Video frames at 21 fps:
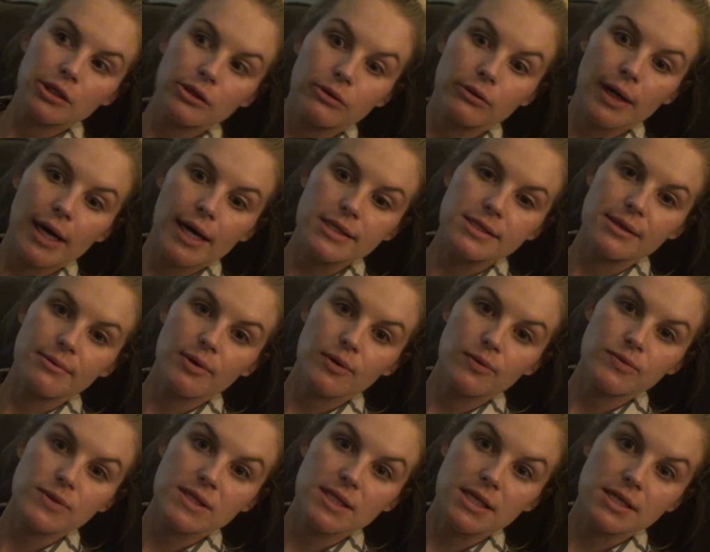You guys, I'm
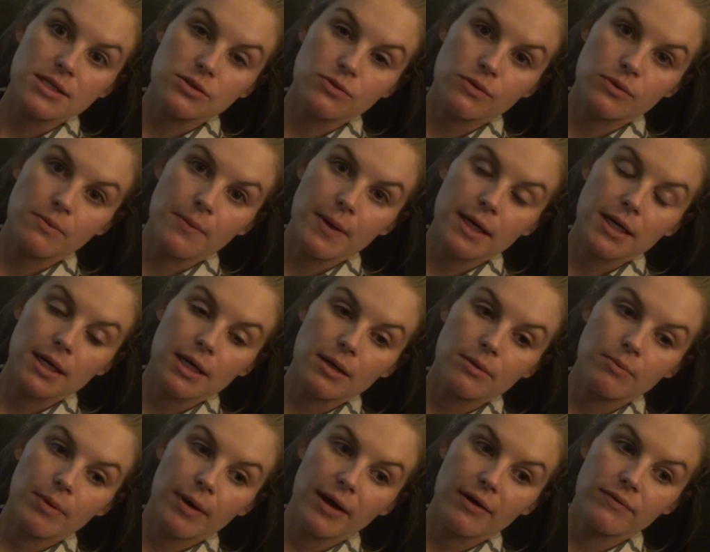obsessed with
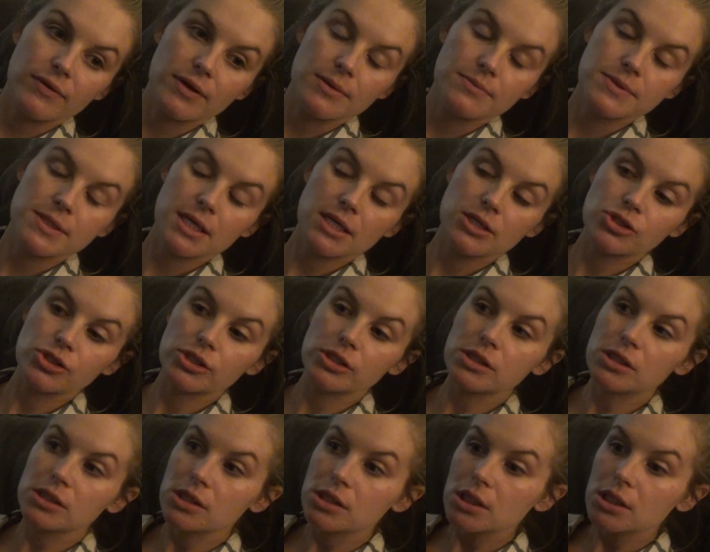makeup. I have an obsession.